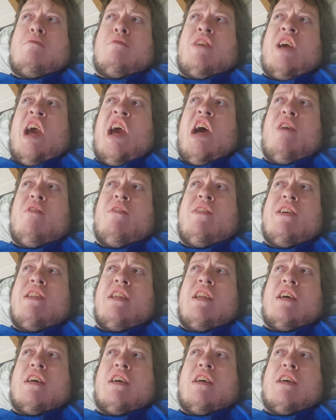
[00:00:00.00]

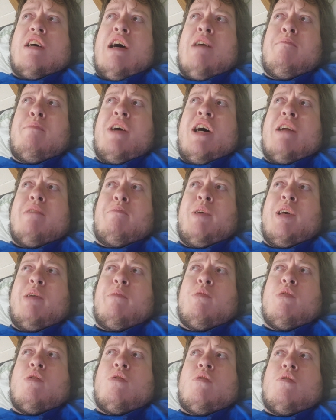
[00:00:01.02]
caring about
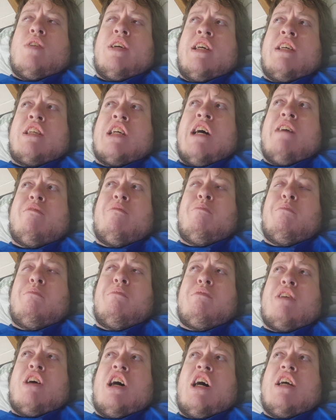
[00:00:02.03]
people is con-
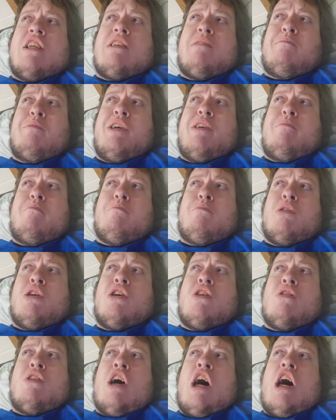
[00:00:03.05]
causing me
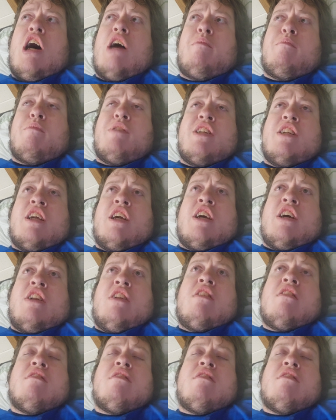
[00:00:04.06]
more harm than good.